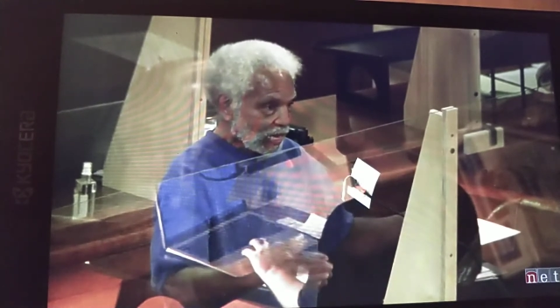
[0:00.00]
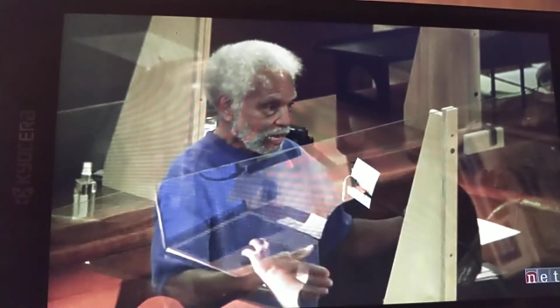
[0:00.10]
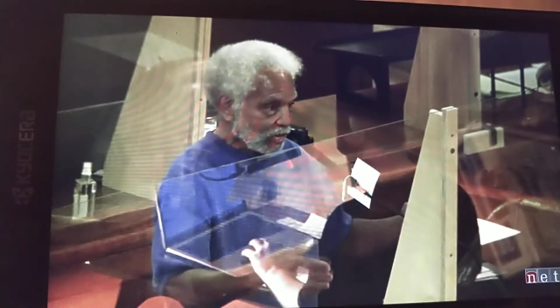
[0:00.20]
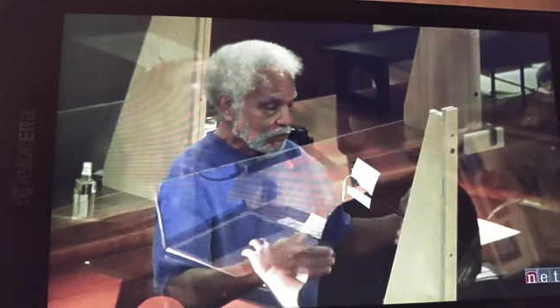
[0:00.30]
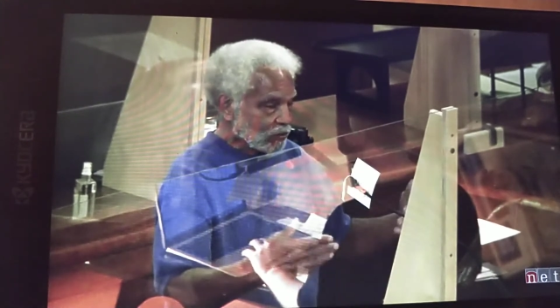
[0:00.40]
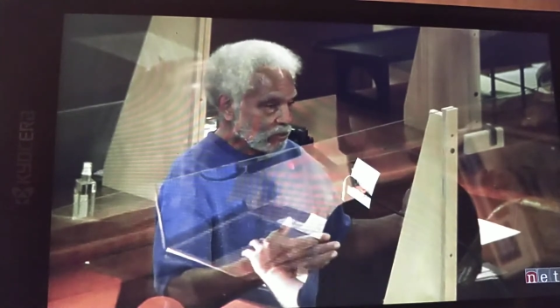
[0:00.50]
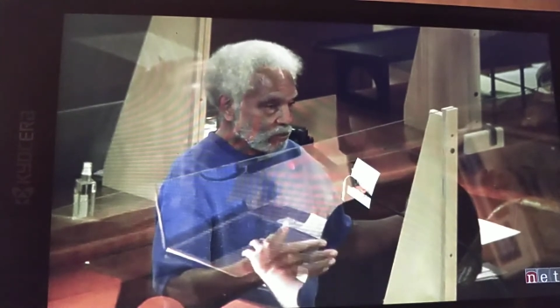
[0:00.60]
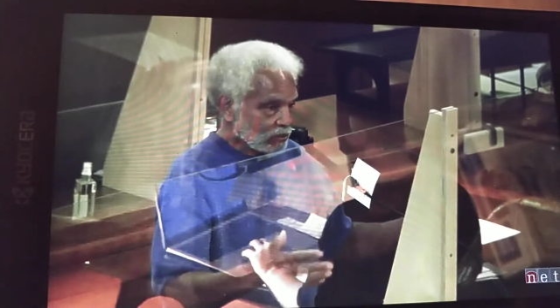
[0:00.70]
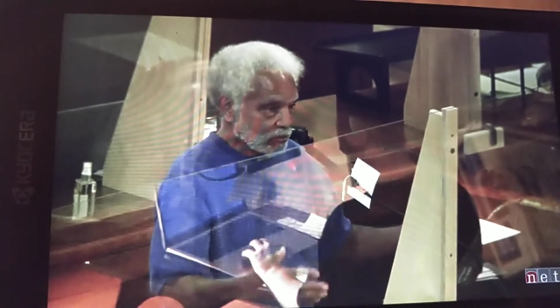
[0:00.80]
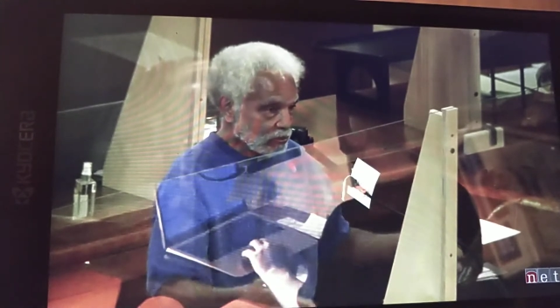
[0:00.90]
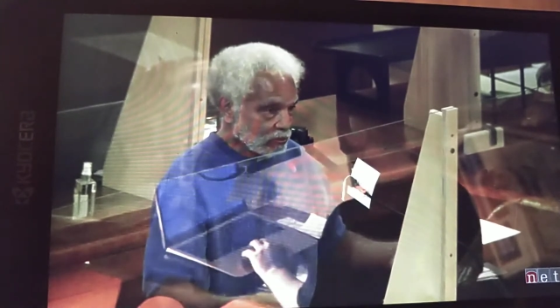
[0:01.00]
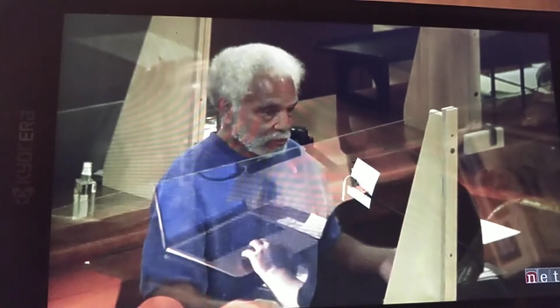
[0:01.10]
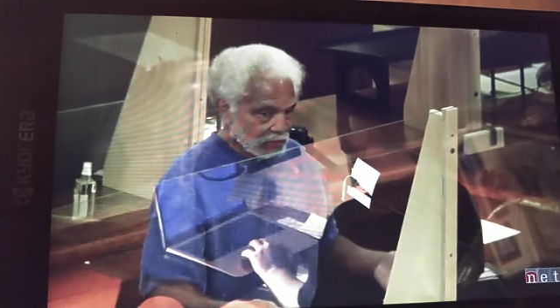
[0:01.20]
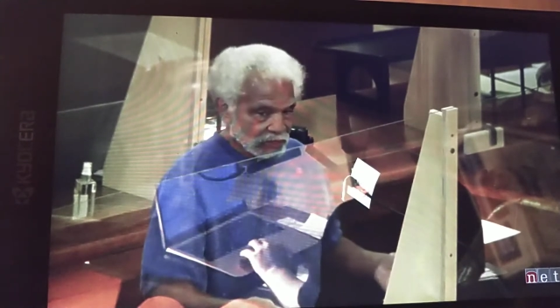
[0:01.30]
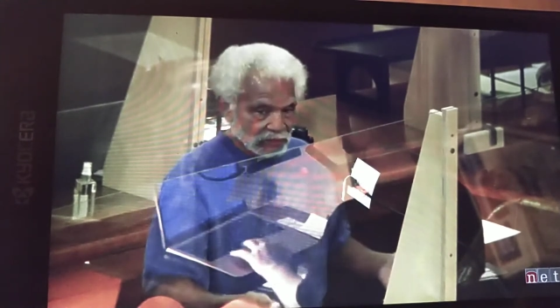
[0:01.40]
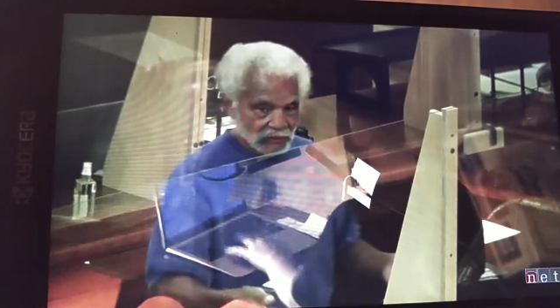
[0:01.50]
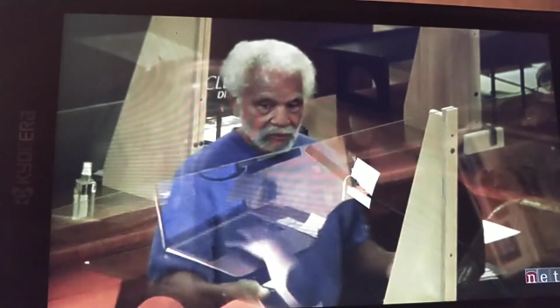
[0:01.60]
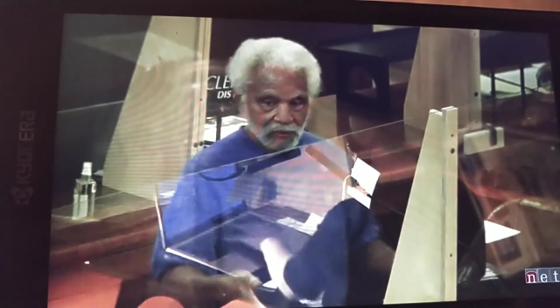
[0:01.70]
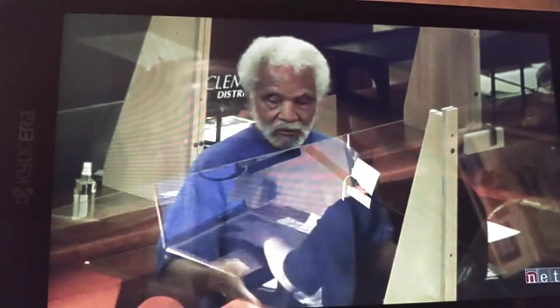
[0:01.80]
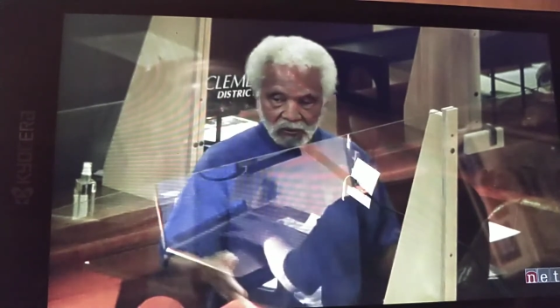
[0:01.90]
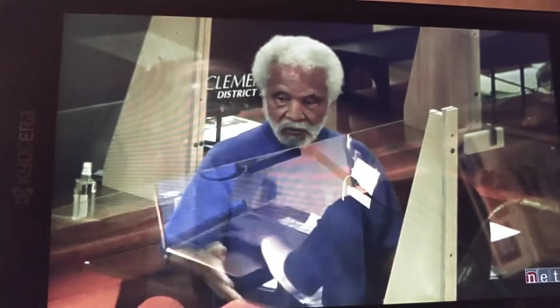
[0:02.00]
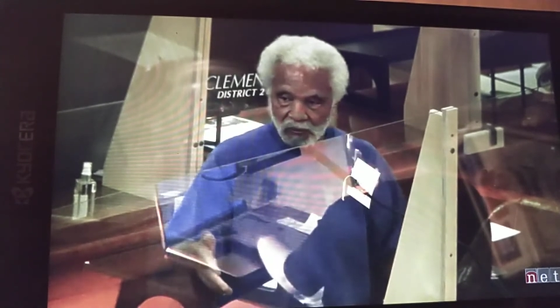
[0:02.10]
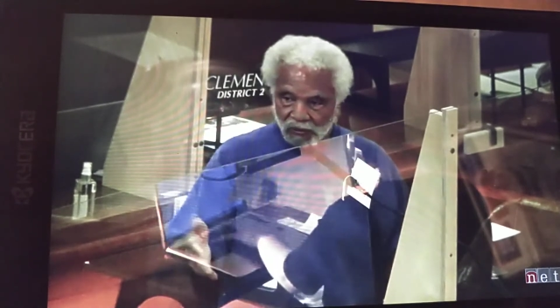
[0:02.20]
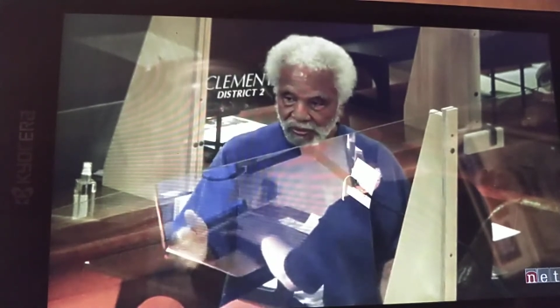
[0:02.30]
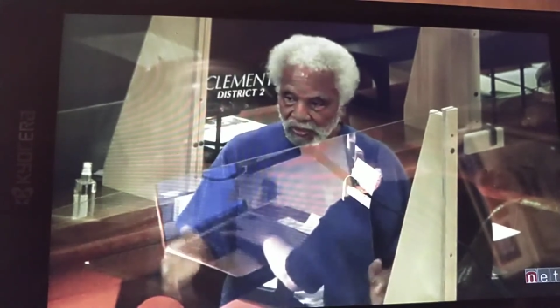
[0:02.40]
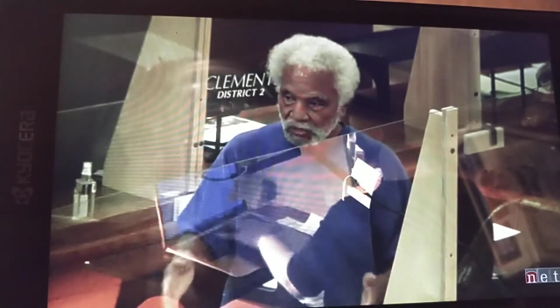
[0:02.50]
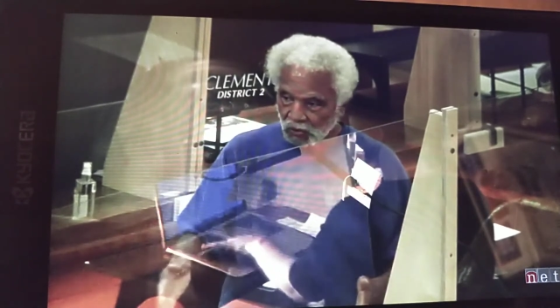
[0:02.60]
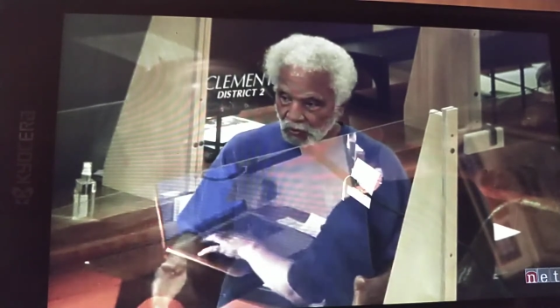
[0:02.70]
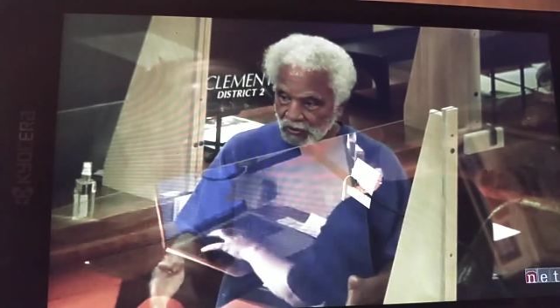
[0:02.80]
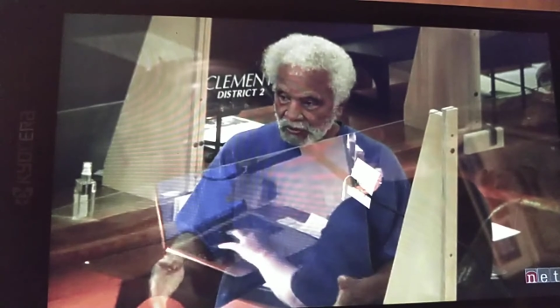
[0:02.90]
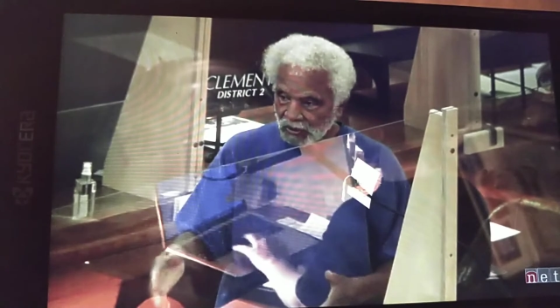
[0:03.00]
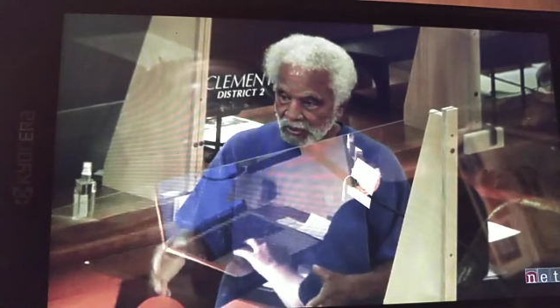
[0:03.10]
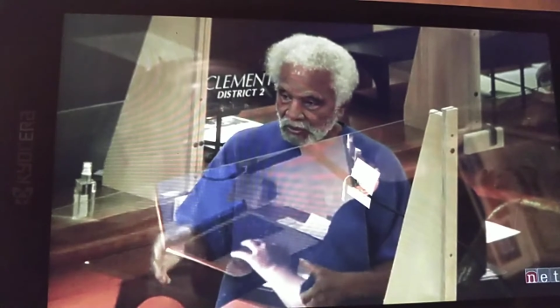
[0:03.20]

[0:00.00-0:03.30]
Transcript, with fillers: I agree with Ernie on this one,